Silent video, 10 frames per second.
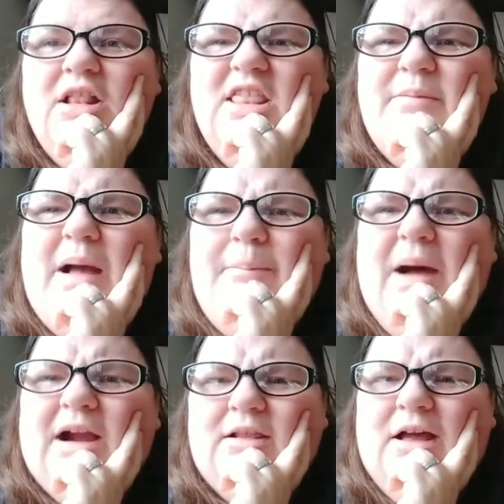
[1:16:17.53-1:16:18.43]
Leave my
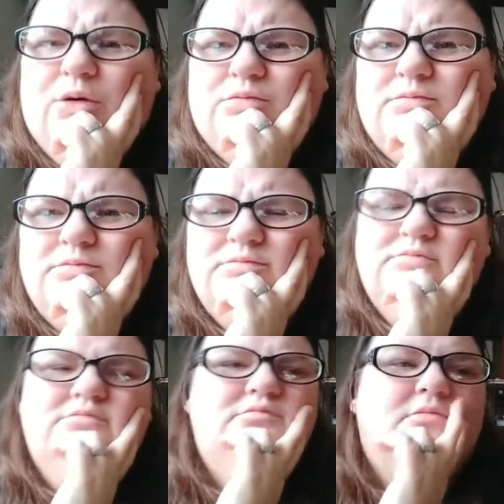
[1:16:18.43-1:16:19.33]
pot alone!
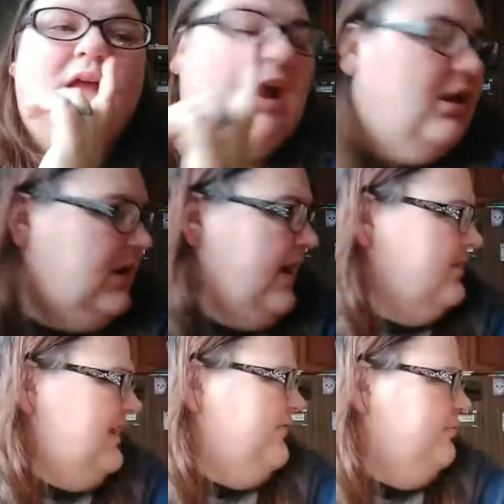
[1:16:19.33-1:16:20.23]
I could have
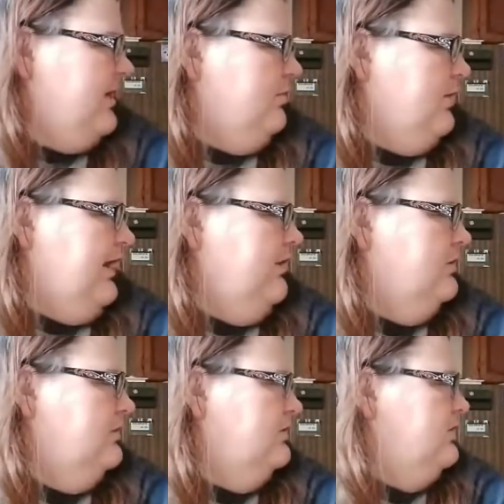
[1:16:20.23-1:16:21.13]
gotten an even bigger one out.
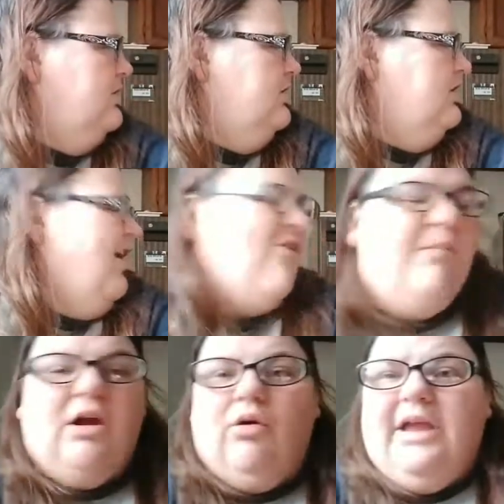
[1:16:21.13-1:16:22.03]
I have a
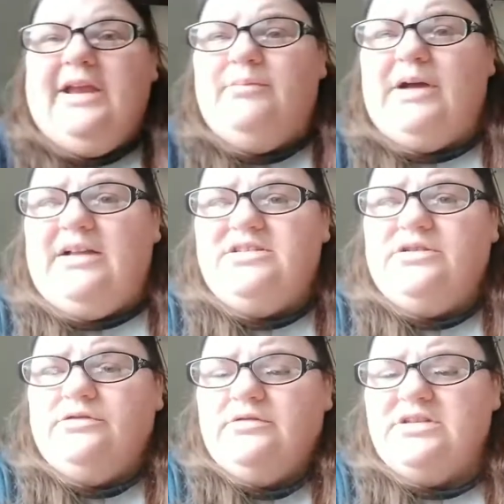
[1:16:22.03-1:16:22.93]
big old canning pot,
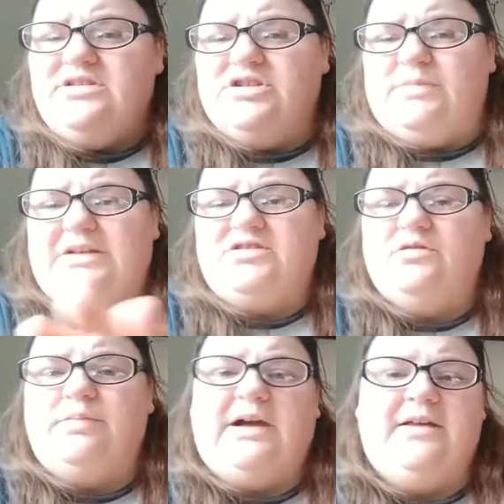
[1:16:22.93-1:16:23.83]
too. This is just my
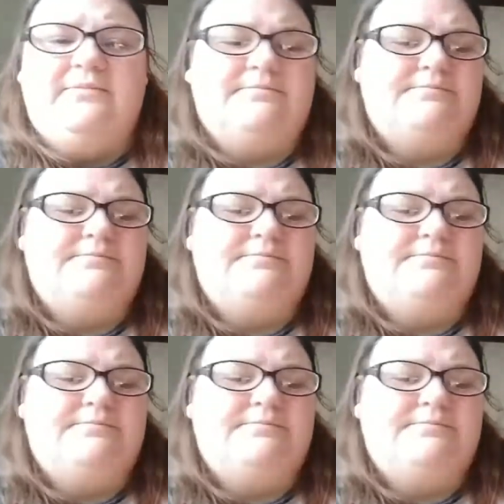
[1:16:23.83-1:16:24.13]
soup pot.